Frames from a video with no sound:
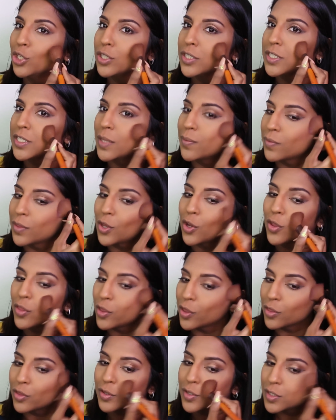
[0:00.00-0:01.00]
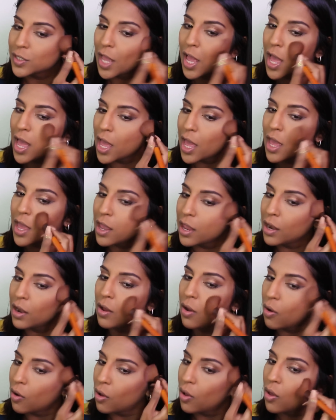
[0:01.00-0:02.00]
Same thing on the other
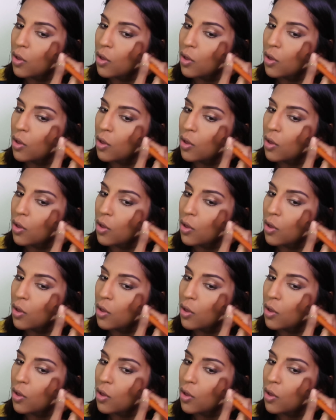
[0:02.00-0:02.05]
side,